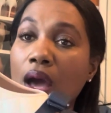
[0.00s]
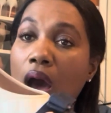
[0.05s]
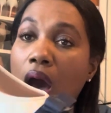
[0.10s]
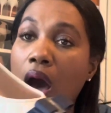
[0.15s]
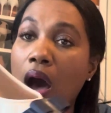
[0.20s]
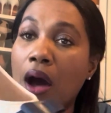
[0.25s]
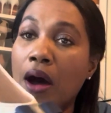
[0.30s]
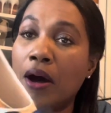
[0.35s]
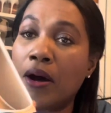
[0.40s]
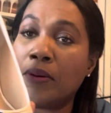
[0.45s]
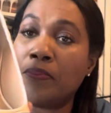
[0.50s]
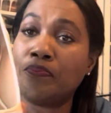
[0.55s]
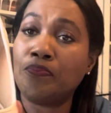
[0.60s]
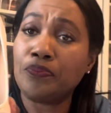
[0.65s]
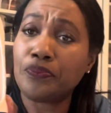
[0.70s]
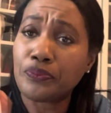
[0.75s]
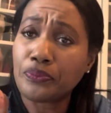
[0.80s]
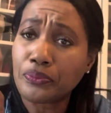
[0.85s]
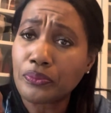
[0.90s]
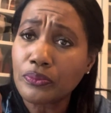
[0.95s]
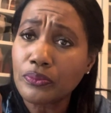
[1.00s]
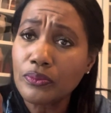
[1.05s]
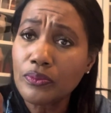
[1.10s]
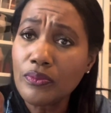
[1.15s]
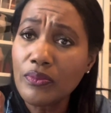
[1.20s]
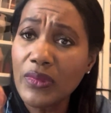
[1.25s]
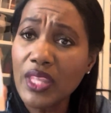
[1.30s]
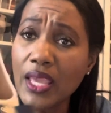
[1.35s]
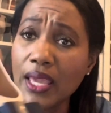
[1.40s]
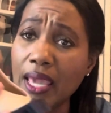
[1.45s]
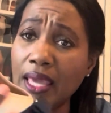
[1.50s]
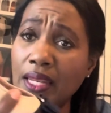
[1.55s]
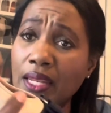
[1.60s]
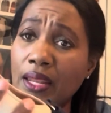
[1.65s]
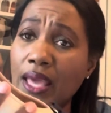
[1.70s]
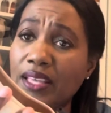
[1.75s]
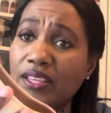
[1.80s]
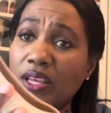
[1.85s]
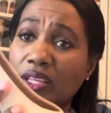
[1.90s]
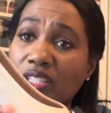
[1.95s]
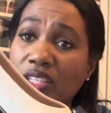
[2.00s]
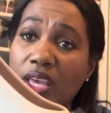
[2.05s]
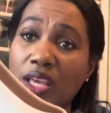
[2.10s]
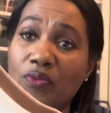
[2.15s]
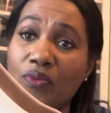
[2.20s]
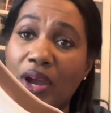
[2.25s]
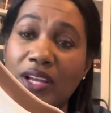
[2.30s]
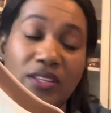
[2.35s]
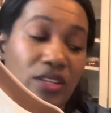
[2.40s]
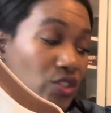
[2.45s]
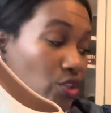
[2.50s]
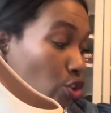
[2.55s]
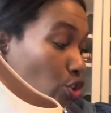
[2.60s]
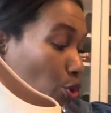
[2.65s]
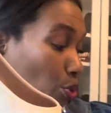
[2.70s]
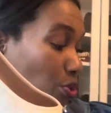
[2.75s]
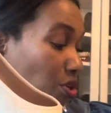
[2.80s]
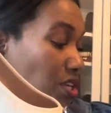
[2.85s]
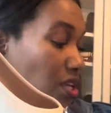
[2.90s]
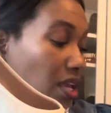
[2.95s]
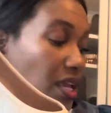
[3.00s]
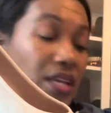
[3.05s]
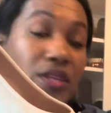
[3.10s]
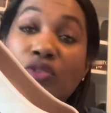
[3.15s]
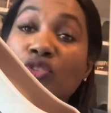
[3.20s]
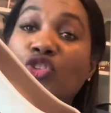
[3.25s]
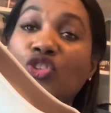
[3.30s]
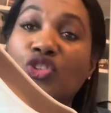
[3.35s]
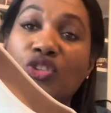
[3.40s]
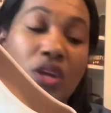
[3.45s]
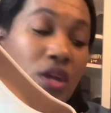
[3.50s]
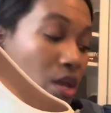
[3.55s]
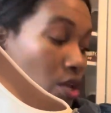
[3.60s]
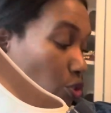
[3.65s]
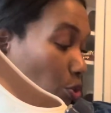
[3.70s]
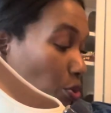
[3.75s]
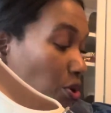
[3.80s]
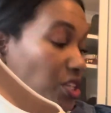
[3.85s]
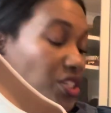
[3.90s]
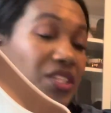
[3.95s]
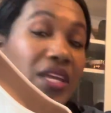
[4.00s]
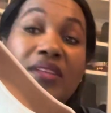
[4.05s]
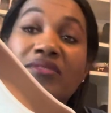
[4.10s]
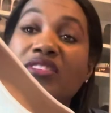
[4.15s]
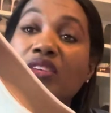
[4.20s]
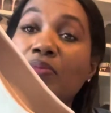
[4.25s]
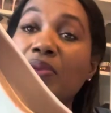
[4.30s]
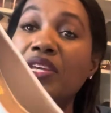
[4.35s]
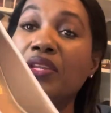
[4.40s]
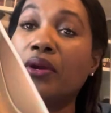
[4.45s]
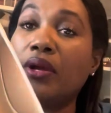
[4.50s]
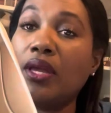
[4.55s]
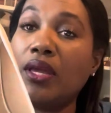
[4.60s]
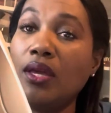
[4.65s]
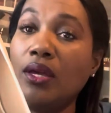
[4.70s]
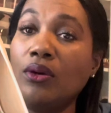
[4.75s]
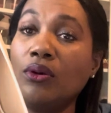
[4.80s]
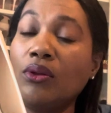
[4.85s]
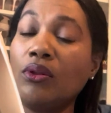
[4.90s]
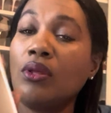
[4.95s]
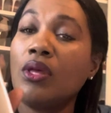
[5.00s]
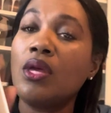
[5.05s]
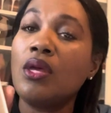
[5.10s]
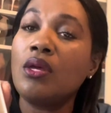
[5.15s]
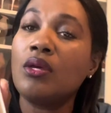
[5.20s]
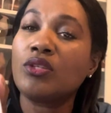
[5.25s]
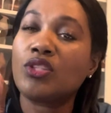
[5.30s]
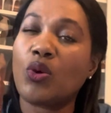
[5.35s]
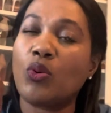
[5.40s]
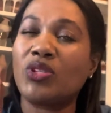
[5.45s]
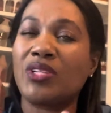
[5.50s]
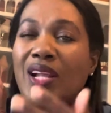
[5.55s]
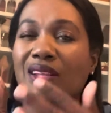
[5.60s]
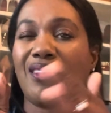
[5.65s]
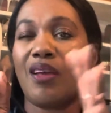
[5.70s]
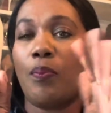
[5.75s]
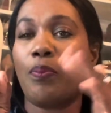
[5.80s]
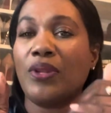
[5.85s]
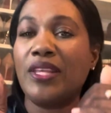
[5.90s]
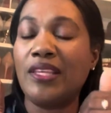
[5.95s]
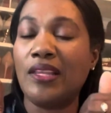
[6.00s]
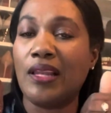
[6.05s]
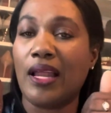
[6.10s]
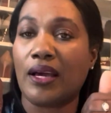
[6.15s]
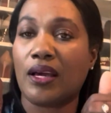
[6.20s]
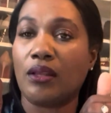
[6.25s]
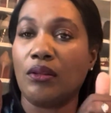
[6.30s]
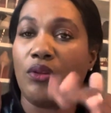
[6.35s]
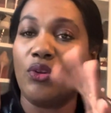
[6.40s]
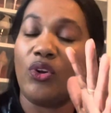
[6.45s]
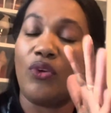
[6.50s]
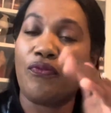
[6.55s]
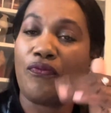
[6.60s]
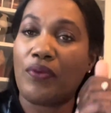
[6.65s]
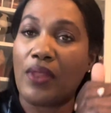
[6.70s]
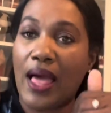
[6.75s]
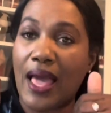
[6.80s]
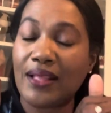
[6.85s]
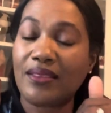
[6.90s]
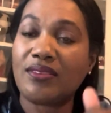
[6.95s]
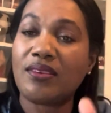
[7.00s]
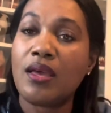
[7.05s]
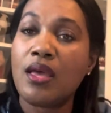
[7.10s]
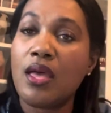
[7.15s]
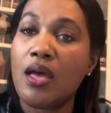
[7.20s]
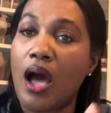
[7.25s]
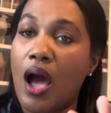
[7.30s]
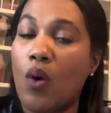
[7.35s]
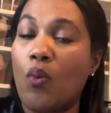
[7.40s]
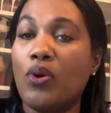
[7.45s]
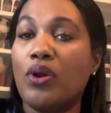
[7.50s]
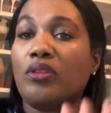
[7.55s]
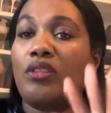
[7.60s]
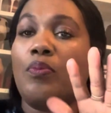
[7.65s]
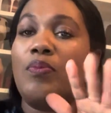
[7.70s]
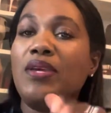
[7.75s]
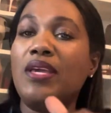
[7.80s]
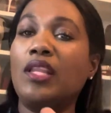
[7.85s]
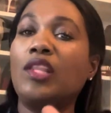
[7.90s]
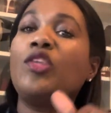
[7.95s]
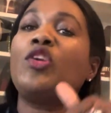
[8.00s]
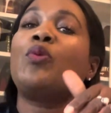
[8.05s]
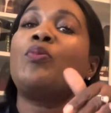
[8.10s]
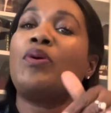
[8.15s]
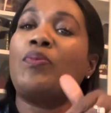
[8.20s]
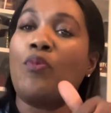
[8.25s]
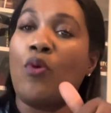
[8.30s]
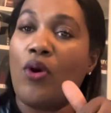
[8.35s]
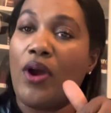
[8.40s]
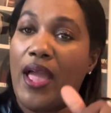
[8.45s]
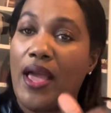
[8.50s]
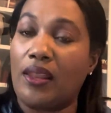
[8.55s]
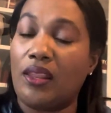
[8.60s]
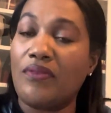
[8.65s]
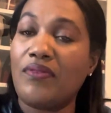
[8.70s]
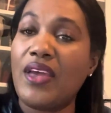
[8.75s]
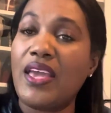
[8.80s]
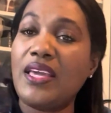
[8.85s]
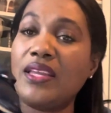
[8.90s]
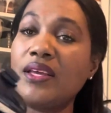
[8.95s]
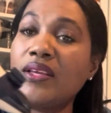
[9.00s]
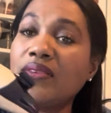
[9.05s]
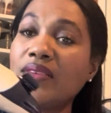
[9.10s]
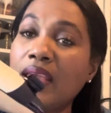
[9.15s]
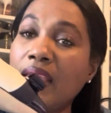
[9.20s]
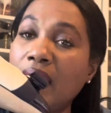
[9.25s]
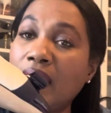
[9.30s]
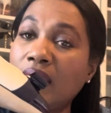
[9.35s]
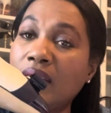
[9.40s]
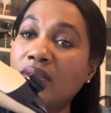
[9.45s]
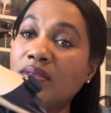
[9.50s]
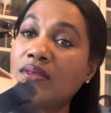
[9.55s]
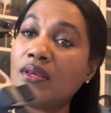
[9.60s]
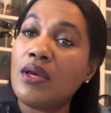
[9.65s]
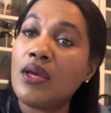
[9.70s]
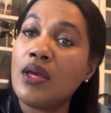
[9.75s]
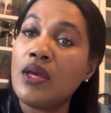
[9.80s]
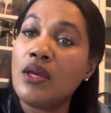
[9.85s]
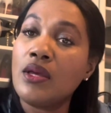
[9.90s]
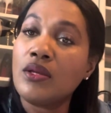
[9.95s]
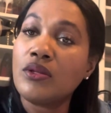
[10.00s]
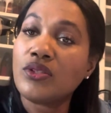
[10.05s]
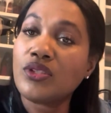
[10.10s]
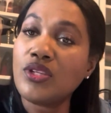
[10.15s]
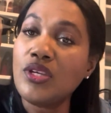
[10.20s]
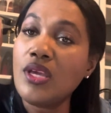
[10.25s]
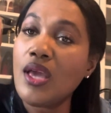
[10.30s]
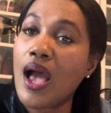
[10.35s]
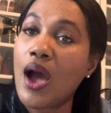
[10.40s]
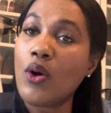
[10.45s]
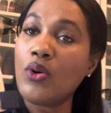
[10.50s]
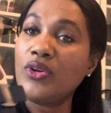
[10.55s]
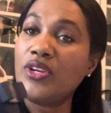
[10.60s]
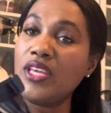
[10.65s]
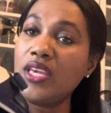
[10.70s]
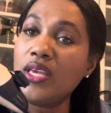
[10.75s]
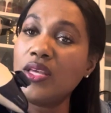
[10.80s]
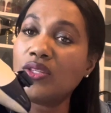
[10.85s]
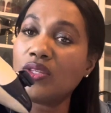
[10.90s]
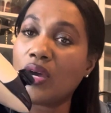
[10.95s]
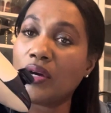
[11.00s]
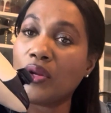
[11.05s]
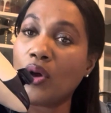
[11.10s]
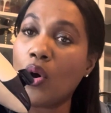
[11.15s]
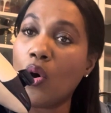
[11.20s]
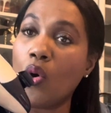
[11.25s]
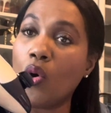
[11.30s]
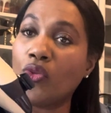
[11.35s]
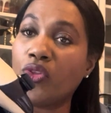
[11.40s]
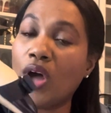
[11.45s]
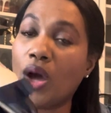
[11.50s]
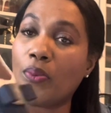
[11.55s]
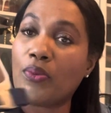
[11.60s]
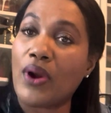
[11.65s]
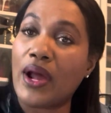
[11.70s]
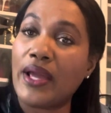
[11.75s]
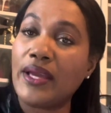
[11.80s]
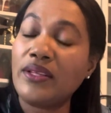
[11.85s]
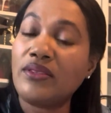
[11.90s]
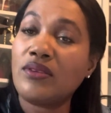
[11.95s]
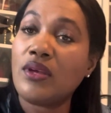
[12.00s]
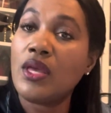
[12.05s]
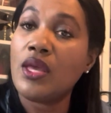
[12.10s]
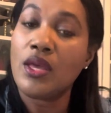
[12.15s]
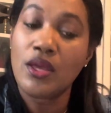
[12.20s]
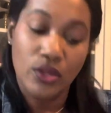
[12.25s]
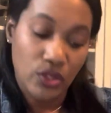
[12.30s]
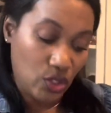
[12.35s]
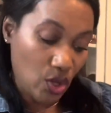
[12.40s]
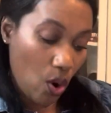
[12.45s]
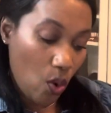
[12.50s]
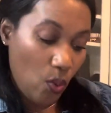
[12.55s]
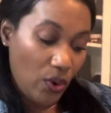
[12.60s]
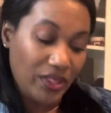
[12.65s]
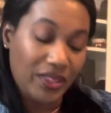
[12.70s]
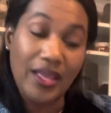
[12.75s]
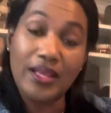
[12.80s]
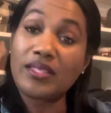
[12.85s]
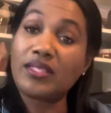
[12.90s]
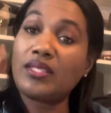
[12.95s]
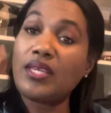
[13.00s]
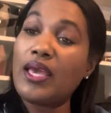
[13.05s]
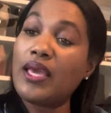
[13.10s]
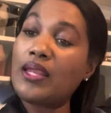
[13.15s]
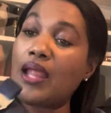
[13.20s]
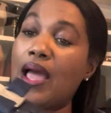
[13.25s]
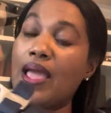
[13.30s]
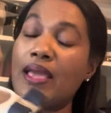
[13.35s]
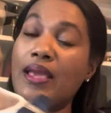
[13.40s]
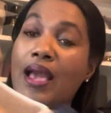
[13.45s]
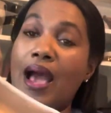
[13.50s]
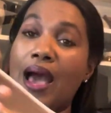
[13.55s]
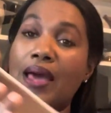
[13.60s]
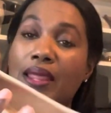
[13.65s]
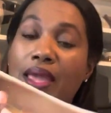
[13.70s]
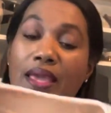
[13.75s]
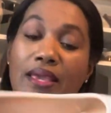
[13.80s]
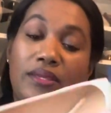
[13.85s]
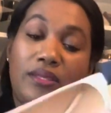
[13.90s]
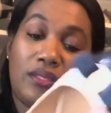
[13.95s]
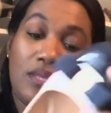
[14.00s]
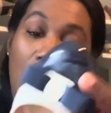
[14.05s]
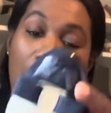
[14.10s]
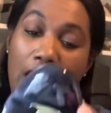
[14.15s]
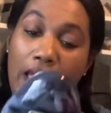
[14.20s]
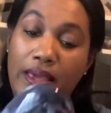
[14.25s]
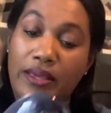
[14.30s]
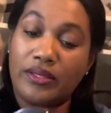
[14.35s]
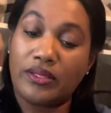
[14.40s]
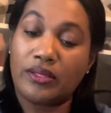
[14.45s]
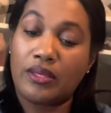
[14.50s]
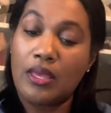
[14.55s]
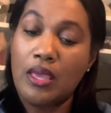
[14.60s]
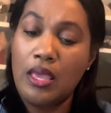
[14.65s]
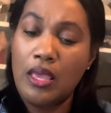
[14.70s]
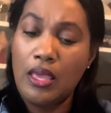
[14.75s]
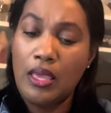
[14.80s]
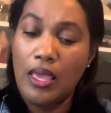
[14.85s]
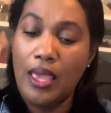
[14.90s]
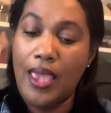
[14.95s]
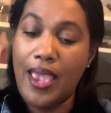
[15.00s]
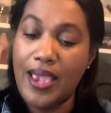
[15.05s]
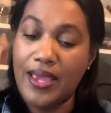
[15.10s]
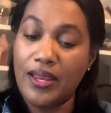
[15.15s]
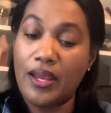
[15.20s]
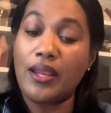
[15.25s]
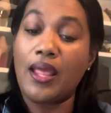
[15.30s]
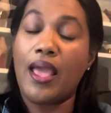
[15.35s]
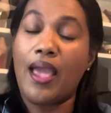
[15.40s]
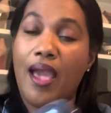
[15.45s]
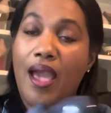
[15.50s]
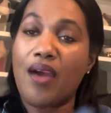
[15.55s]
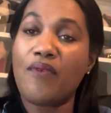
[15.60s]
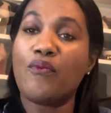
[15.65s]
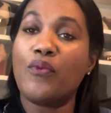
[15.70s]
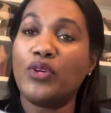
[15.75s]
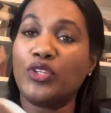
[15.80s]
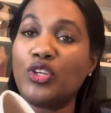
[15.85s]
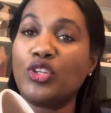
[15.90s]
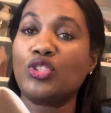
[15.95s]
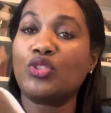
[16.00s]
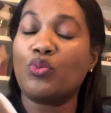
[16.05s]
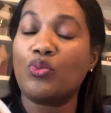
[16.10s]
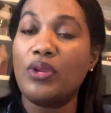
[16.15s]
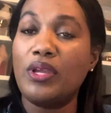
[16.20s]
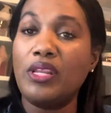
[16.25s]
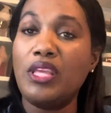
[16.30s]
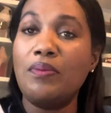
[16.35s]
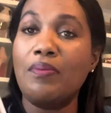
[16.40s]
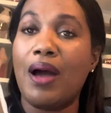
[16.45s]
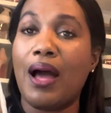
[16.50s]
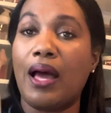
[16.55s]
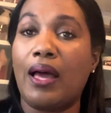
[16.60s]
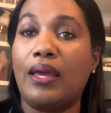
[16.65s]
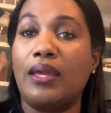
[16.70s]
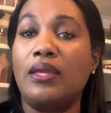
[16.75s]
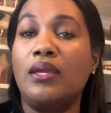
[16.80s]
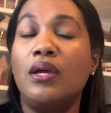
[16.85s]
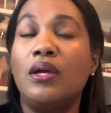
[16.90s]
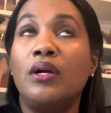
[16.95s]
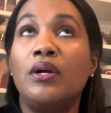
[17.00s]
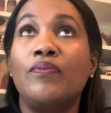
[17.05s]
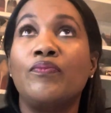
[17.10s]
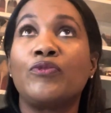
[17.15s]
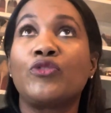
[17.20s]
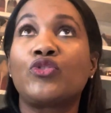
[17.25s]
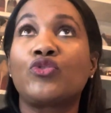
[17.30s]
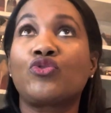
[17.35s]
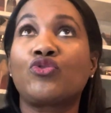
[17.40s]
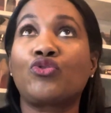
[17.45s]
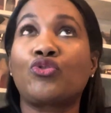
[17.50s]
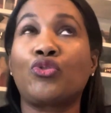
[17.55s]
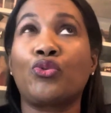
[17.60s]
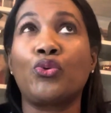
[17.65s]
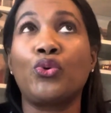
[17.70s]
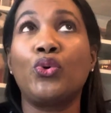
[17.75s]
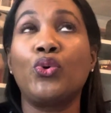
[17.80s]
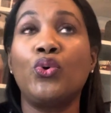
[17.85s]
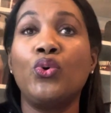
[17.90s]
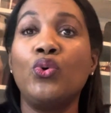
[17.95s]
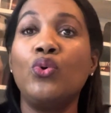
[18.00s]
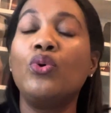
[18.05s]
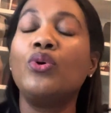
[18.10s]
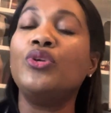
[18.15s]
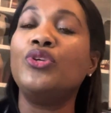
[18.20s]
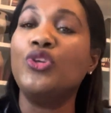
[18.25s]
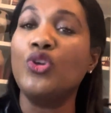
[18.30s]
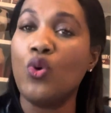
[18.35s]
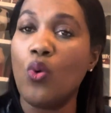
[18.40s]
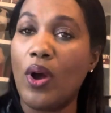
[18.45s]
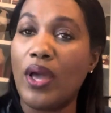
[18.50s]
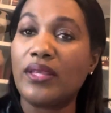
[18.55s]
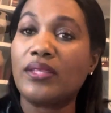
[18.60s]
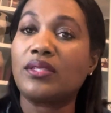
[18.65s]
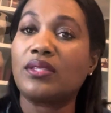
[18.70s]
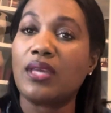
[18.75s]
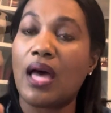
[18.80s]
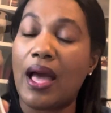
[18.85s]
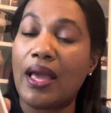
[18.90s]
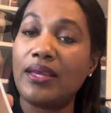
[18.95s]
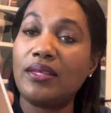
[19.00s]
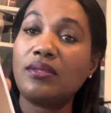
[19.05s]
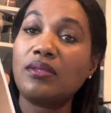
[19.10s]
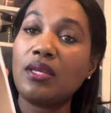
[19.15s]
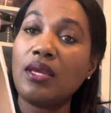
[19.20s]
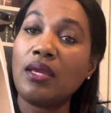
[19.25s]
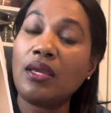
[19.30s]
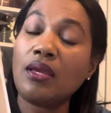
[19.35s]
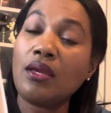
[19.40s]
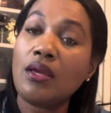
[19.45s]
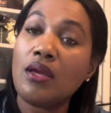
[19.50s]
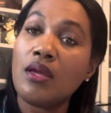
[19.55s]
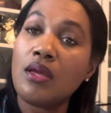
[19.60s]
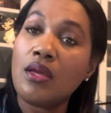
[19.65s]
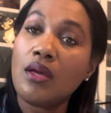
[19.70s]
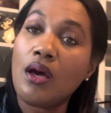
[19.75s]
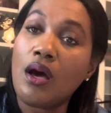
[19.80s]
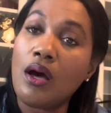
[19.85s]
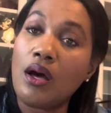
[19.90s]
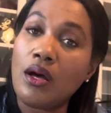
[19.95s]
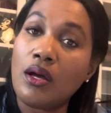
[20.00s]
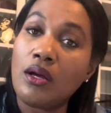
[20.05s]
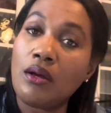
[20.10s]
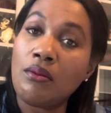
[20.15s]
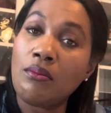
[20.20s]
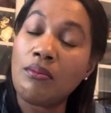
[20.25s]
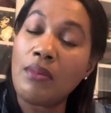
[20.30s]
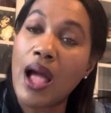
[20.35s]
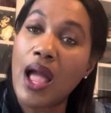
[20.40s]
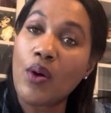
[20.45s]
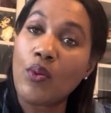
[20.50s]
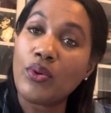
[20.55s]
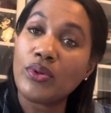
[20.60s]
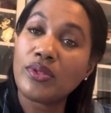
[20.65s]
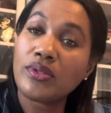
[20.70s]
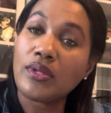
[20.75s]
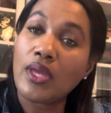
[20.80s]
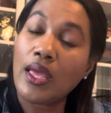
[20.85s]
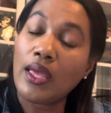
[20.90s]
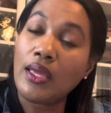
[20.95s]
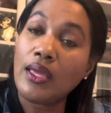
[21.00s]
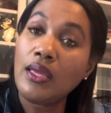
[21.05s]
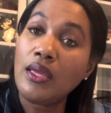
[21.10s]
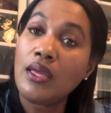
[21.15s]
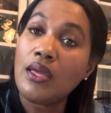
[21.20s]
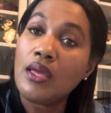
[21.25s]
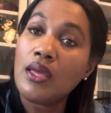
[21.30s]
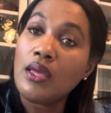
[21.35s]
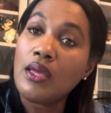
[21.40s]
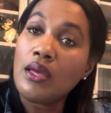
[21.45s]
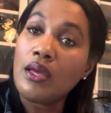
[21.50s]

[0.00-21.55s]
And as I said, right, it's a 3-centimeter heel. So it's not completely like a little flat. I want it to be a little bit more elevated and see how these gonna hold up, right? So with that said, I got a size 8.5, which is really my true US sizing, I will say.